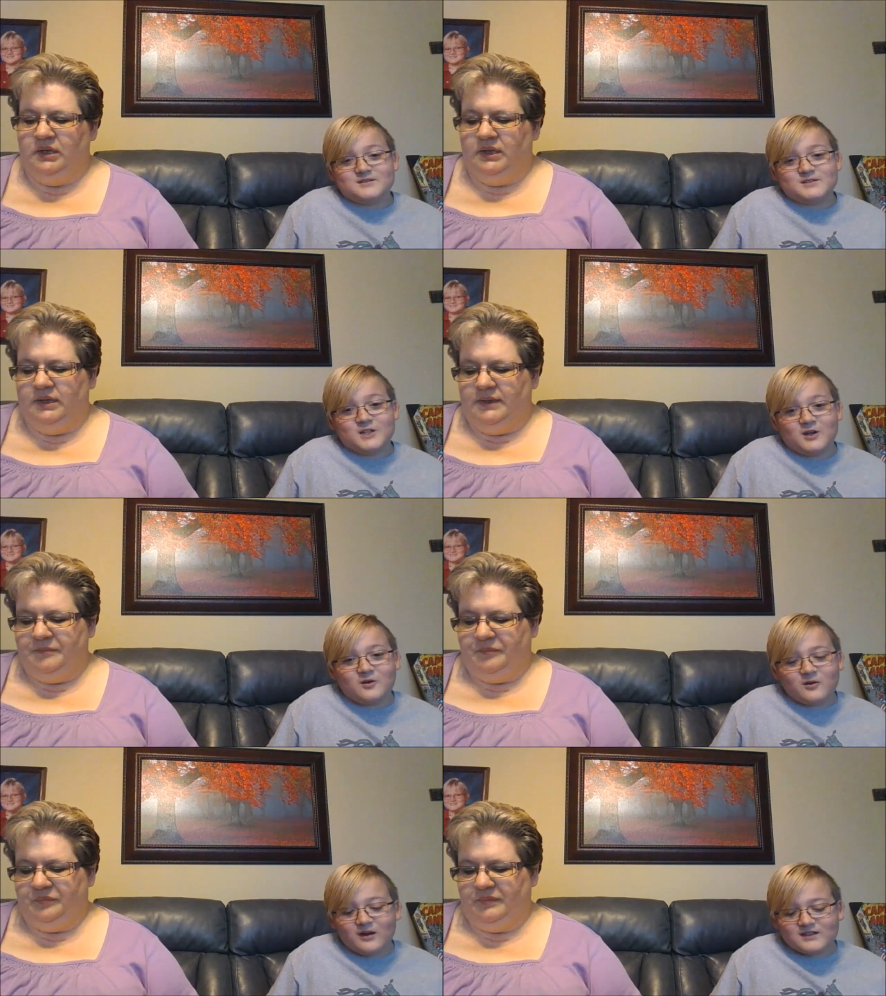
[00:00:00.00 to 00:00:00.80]

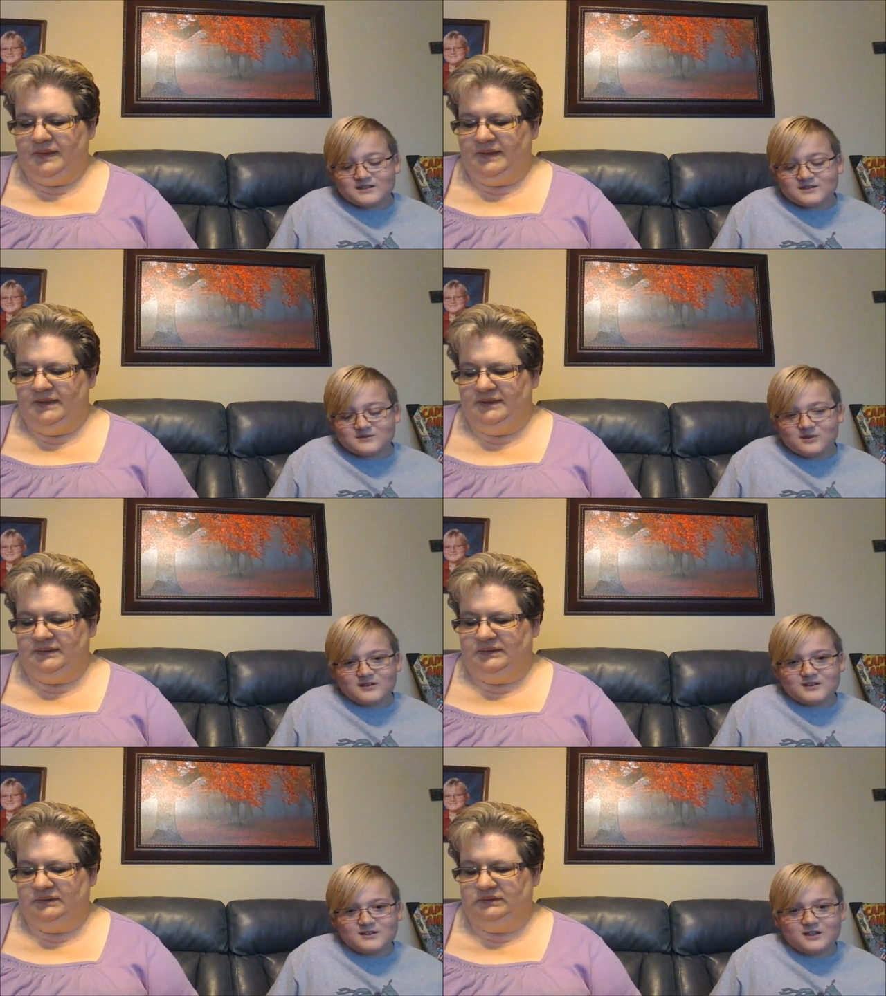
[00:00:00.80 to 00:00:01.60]
Speaker 1: So I just
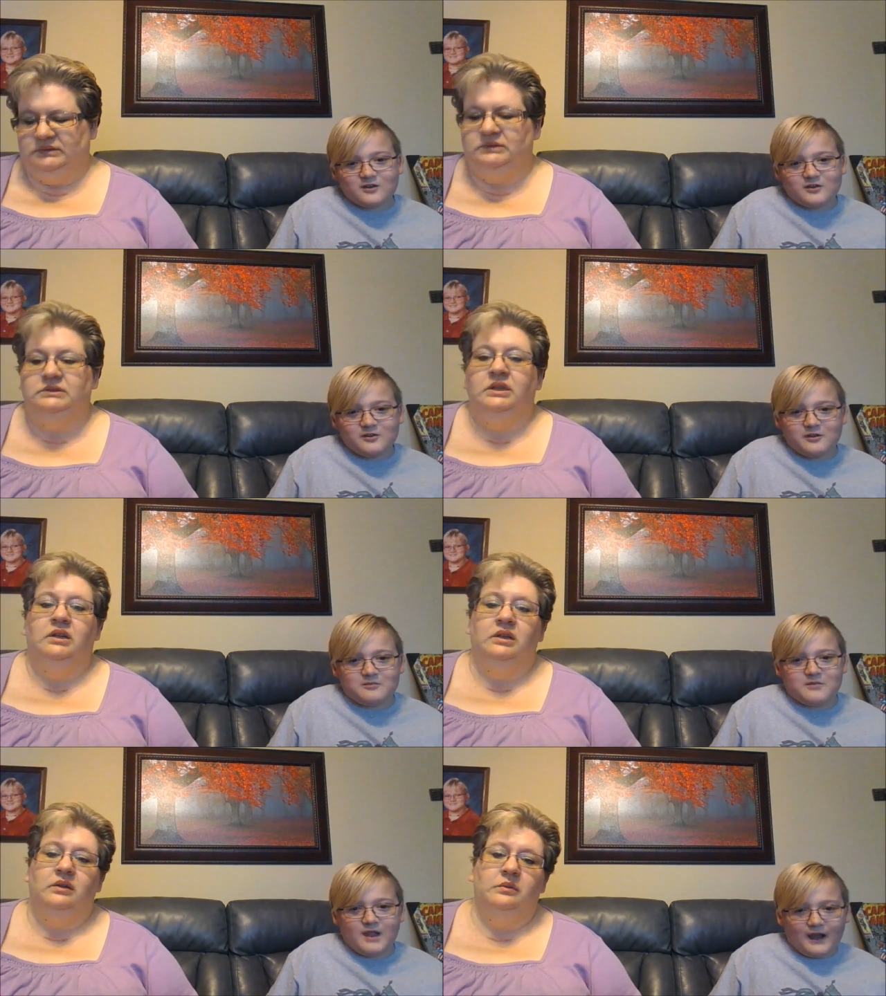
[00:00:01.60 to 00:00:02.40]
wanted to tell you
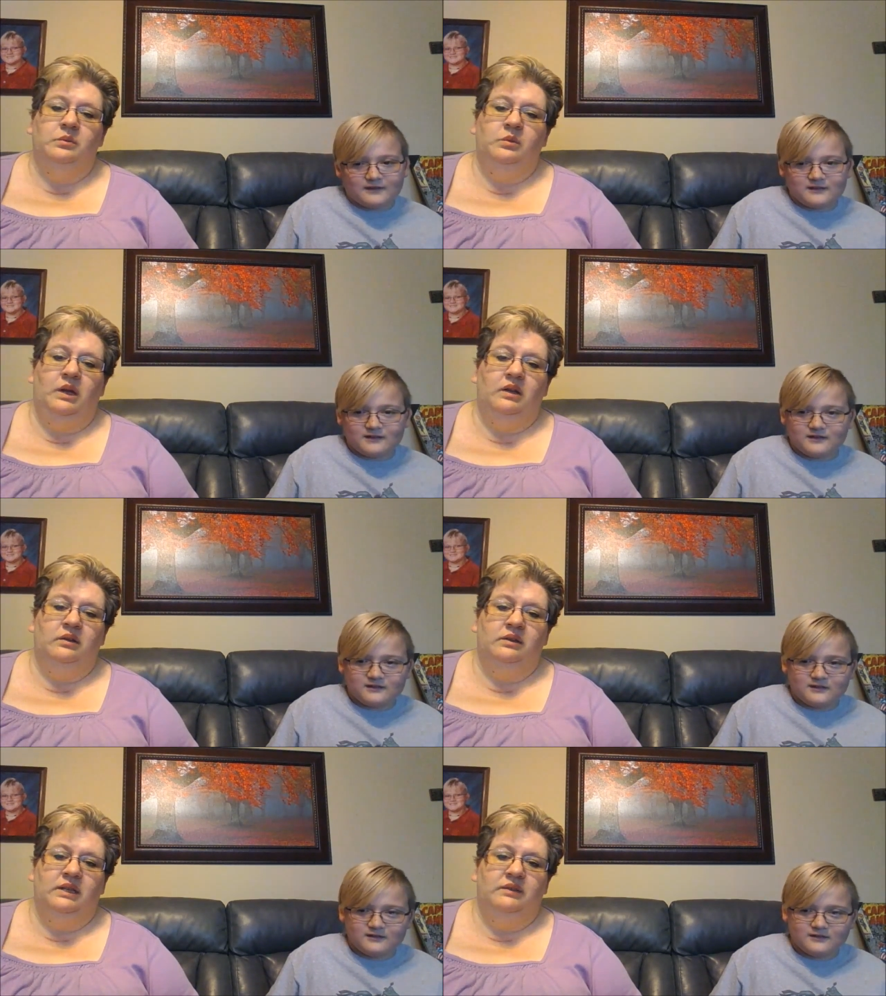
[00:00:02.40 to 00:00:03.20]
them that.
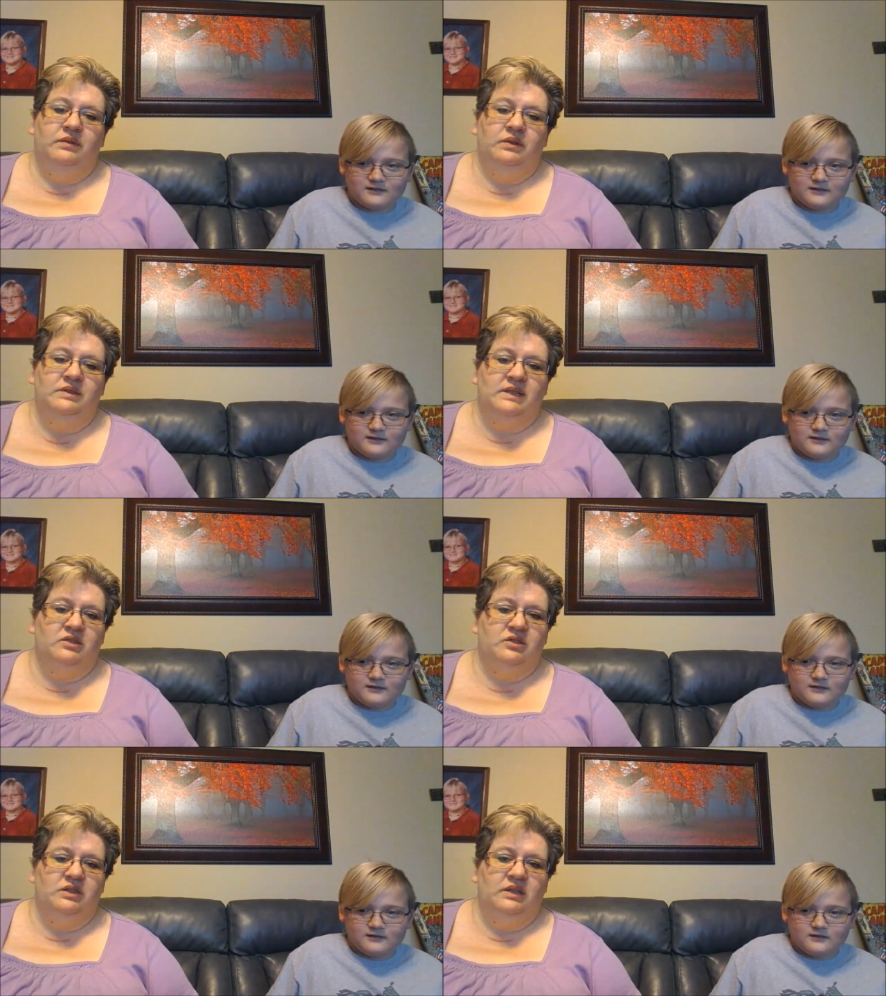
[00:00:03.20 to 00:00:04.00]
Speaker 2: Well, Geekfield is
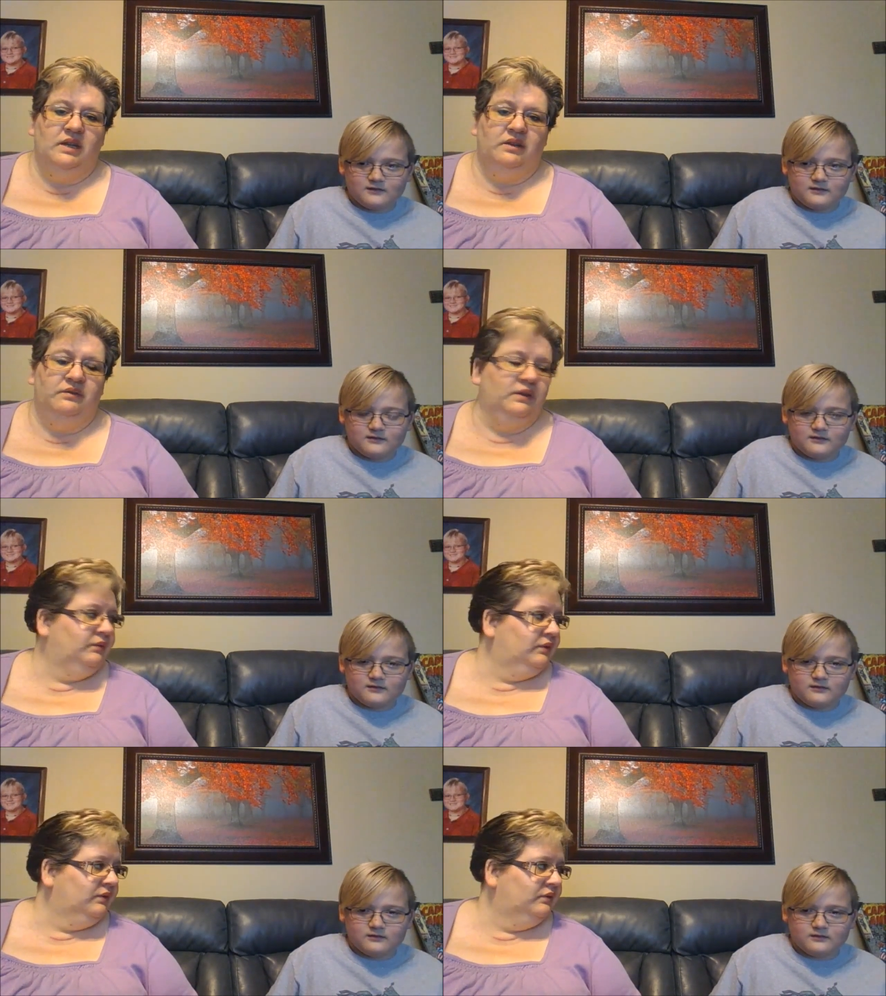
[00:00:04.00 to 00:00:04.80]
actually out of
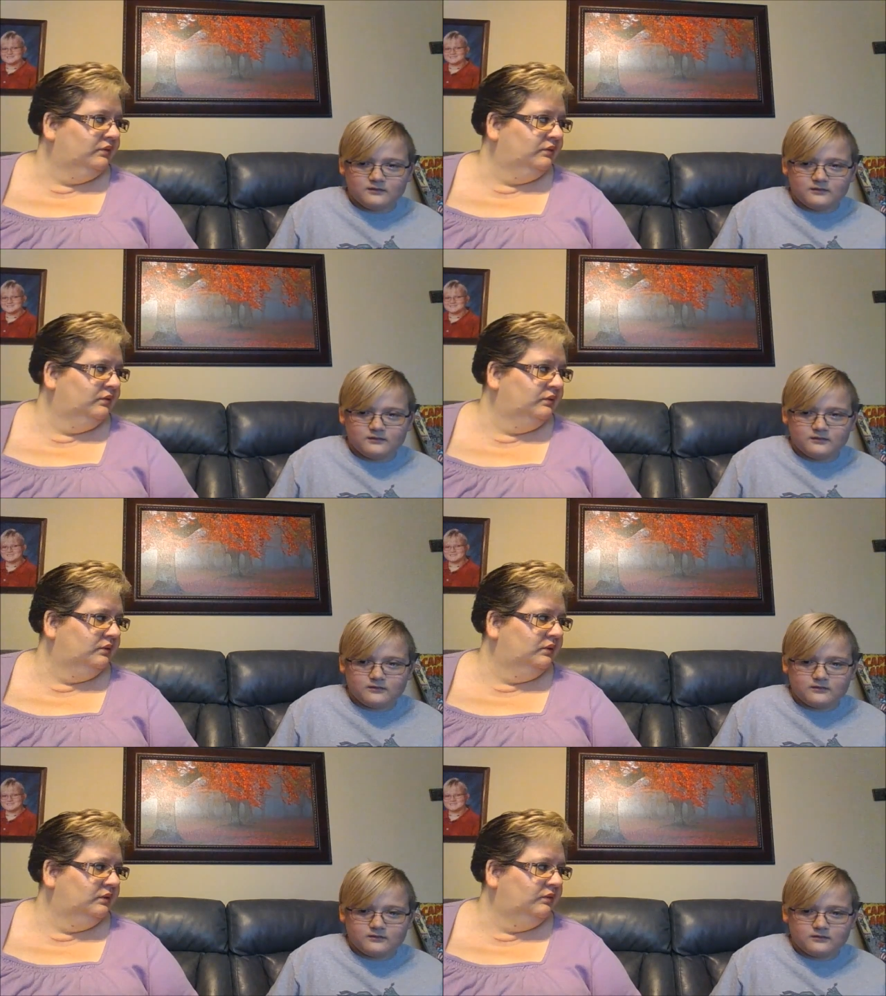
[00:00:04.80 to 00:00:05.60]
Denver,
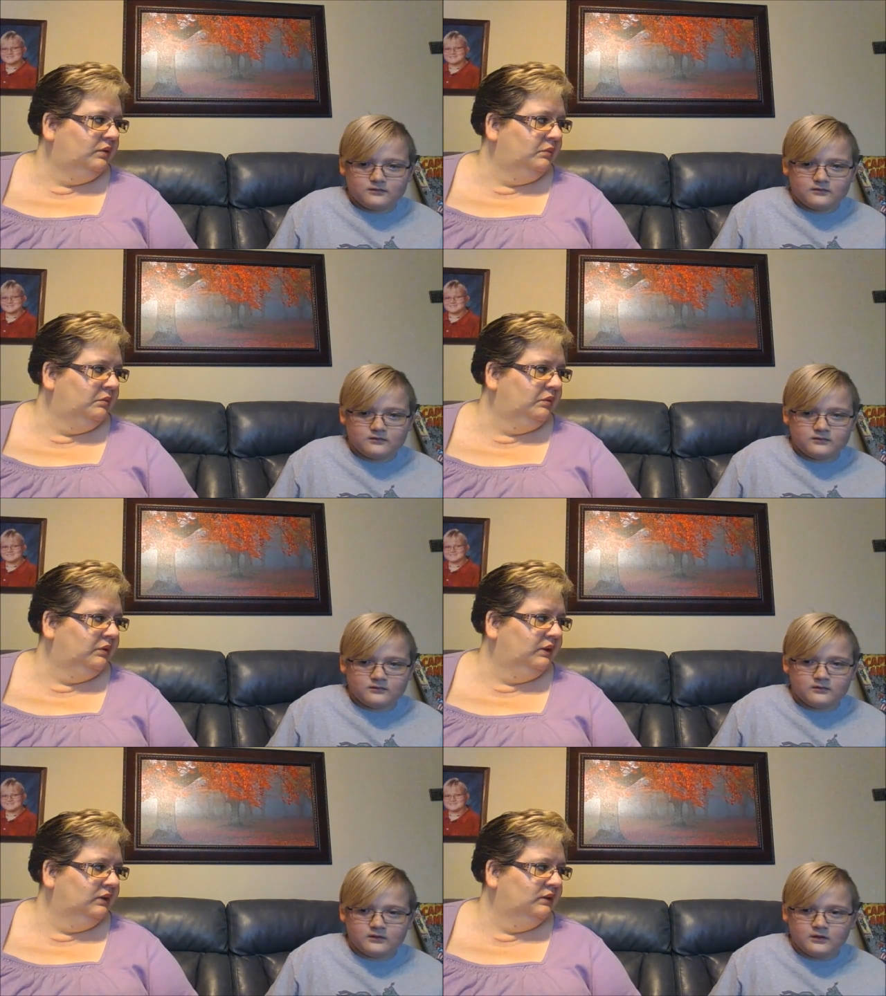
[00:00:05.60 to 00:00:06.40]
if I remember
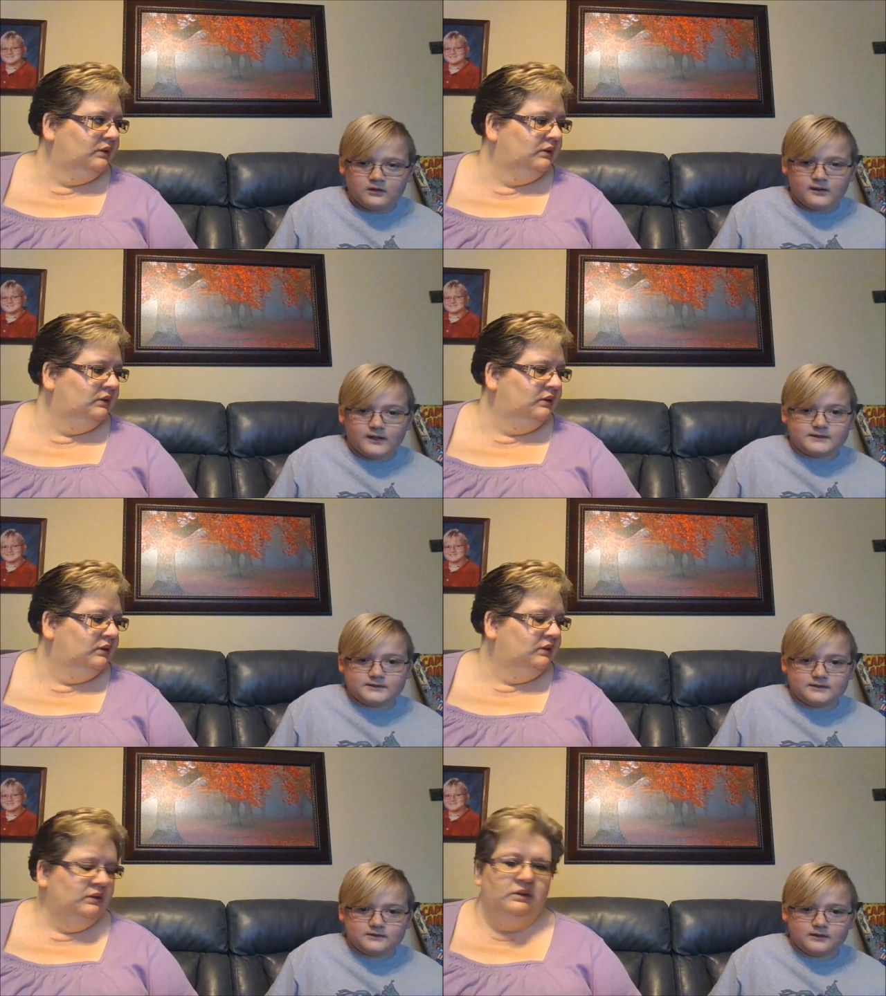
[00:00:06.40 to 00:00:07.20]
right.
Speaker 1: Yeah,
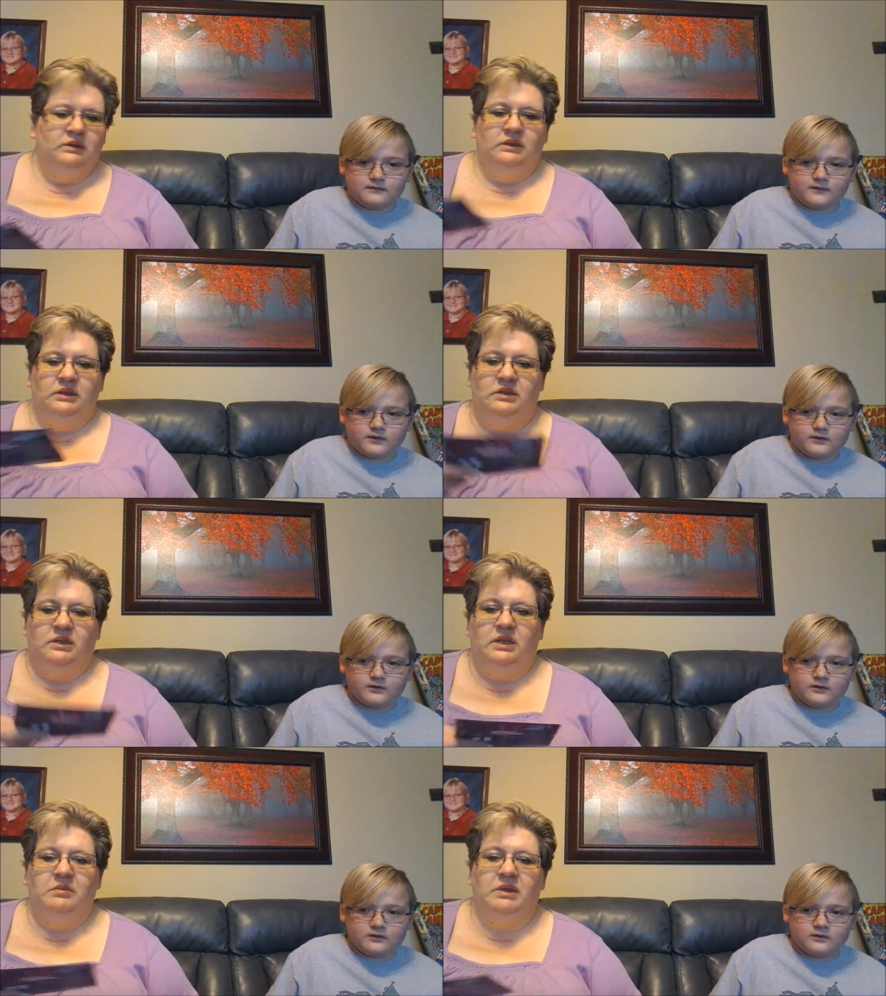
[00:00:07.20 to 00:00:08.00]
it's in Denver.
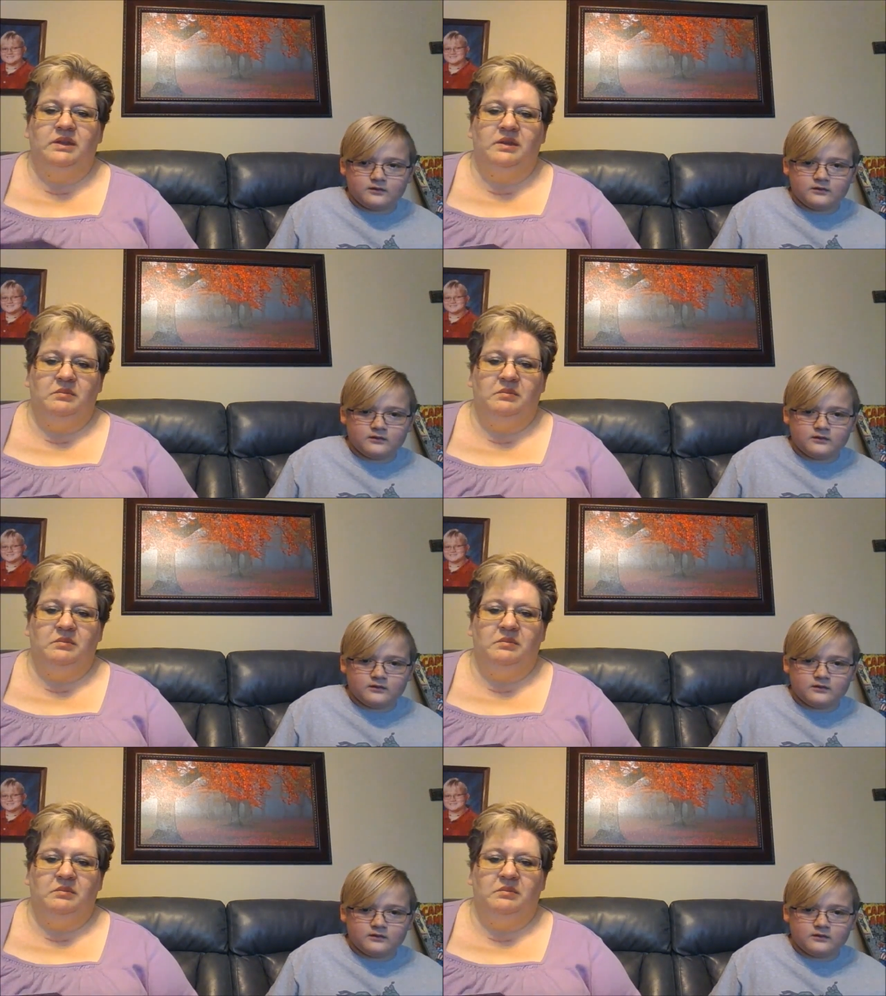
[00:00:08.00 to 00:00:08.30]
Speaker 2: He met the